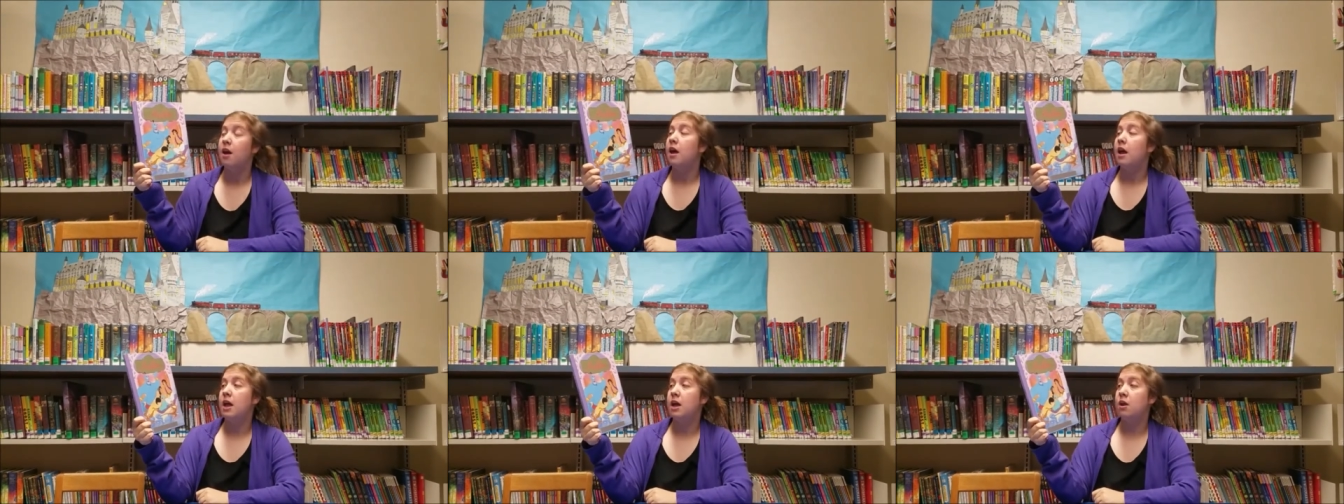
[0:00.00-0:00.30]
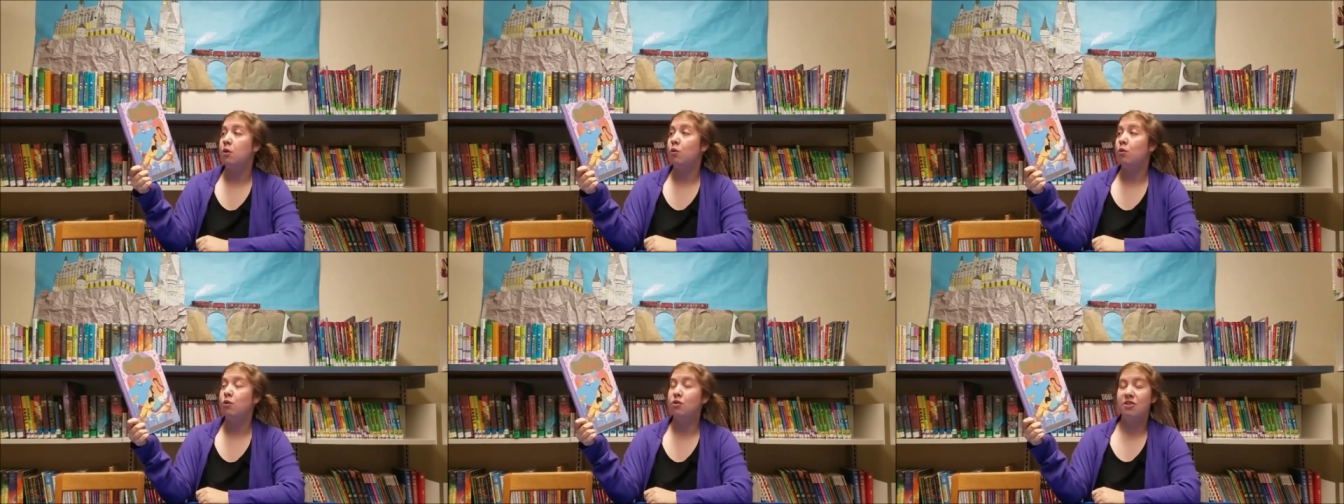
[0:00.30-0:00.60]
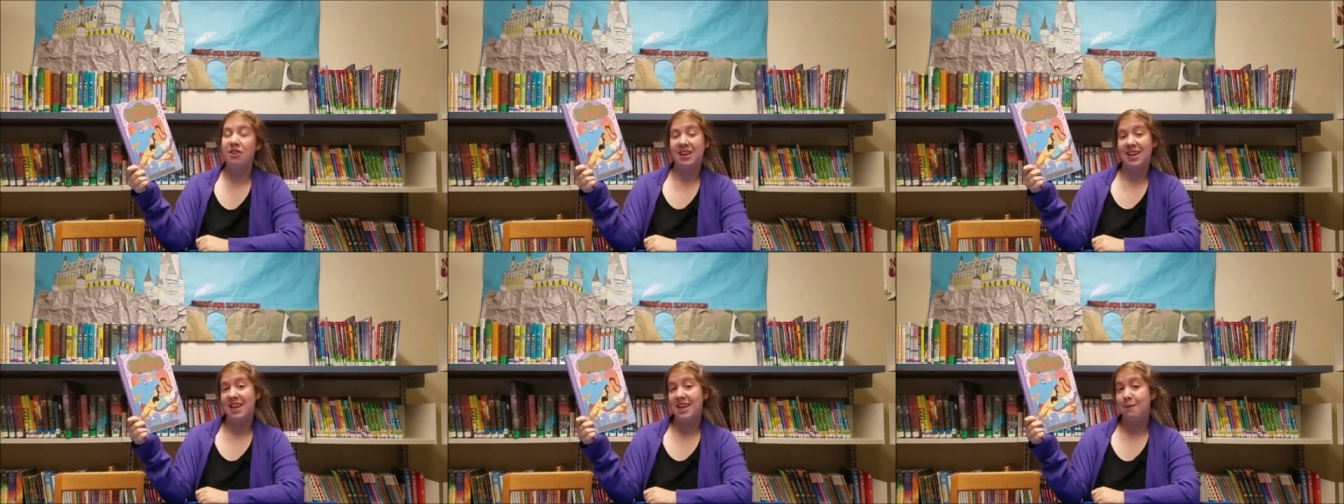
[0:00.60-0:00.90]
in order to
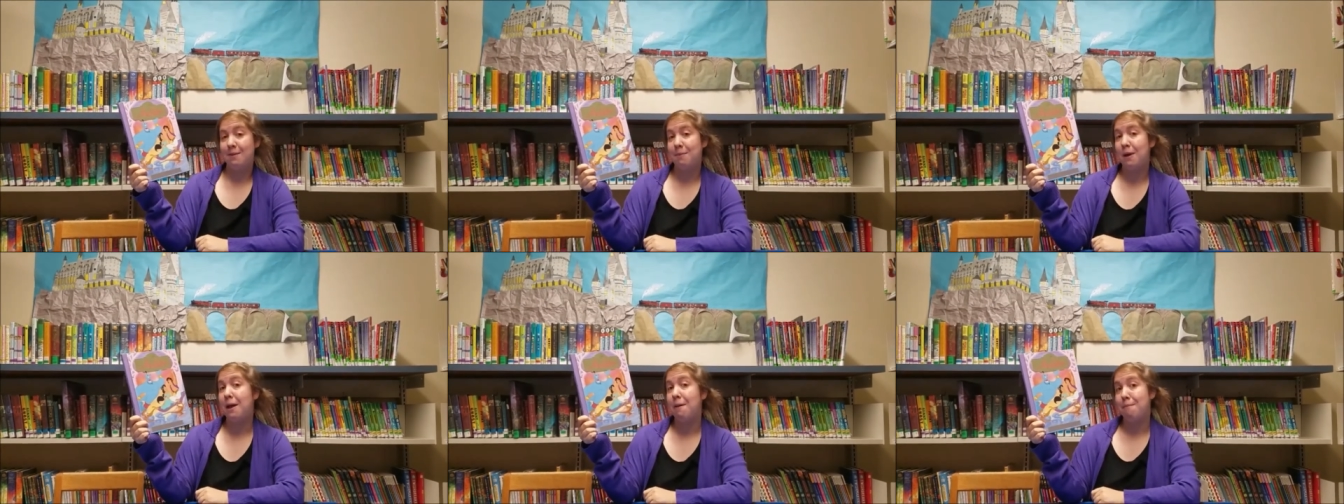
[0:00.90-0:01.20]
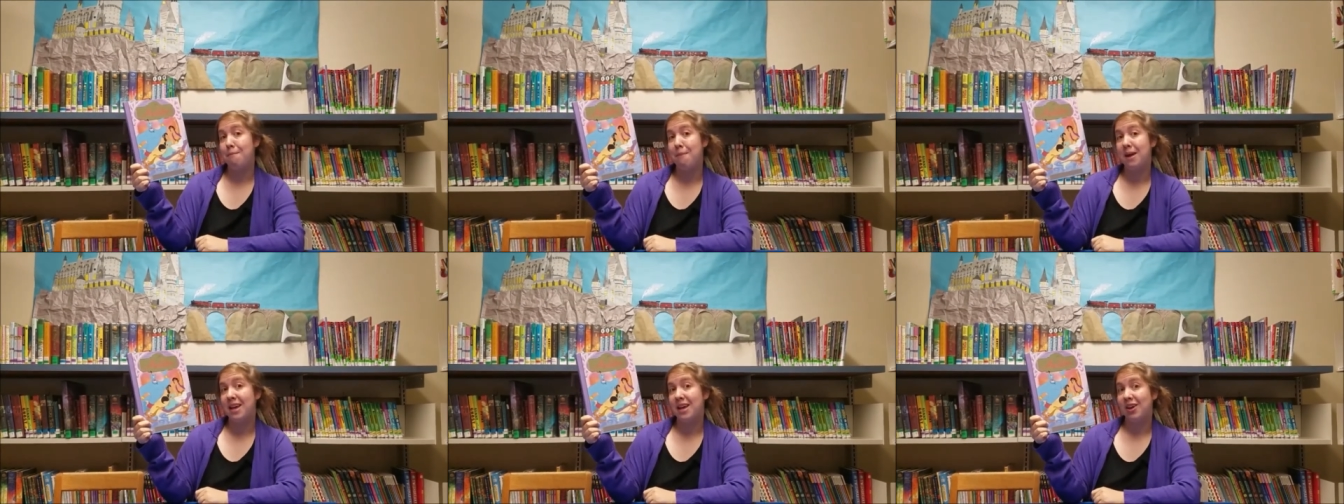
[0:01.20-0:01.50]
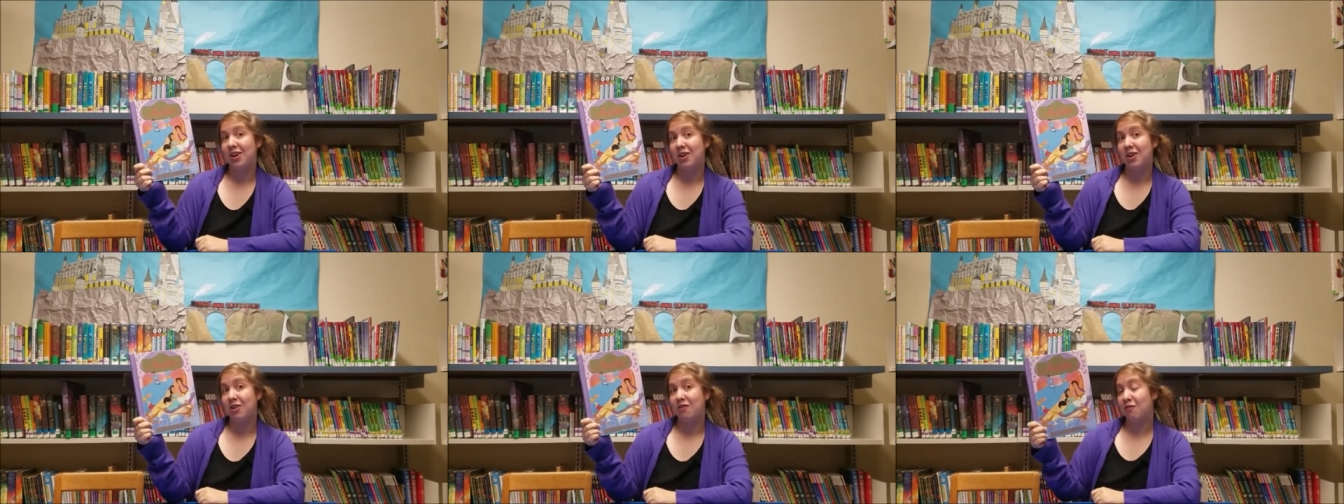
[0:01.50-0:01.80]
keep and make
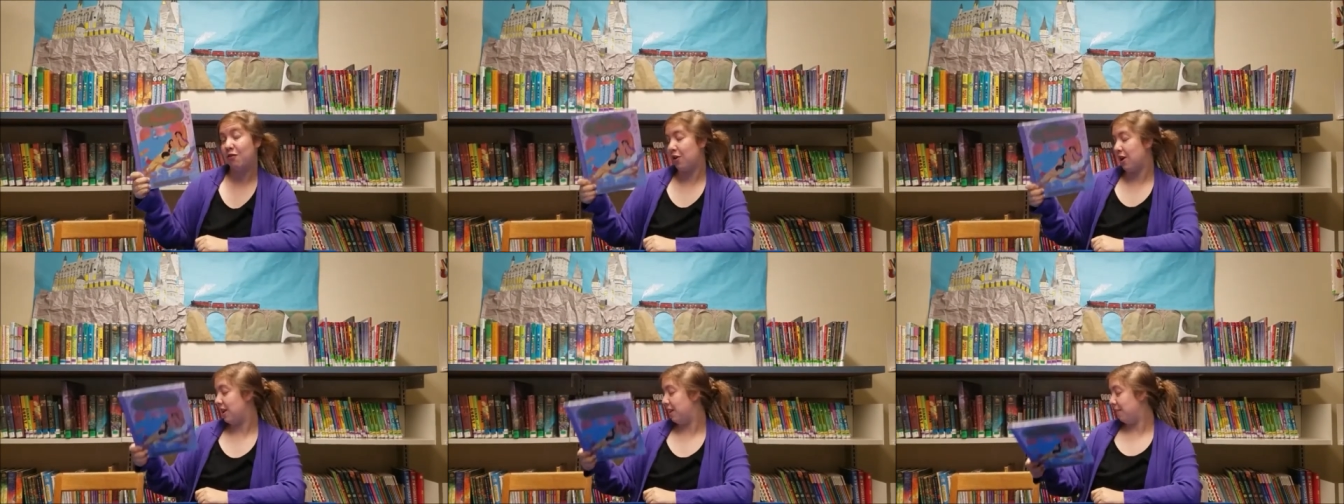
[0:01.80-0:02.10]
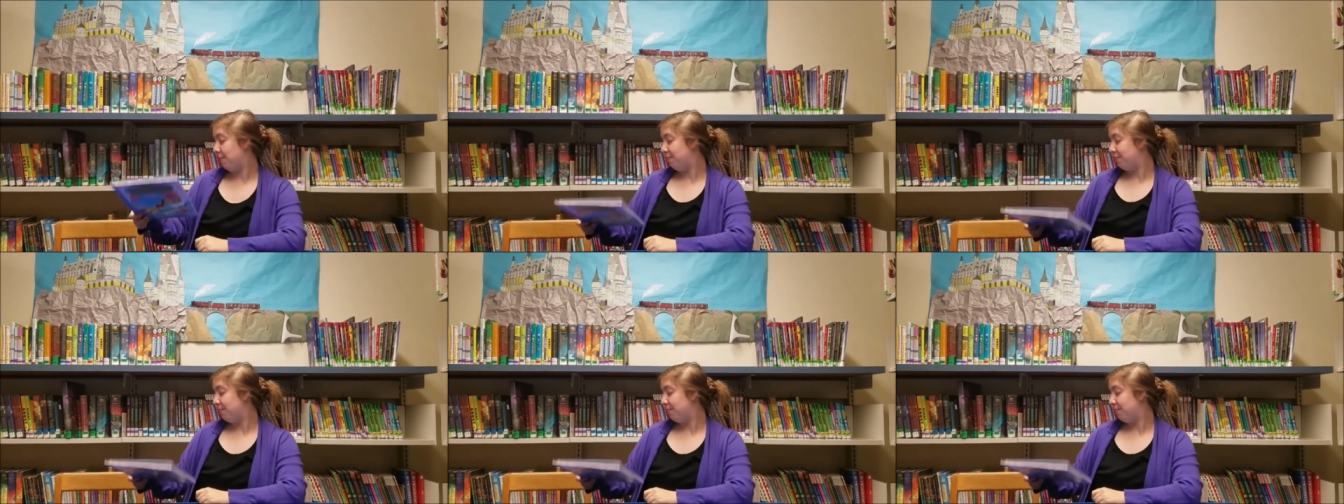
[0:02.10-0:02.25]
a good friend.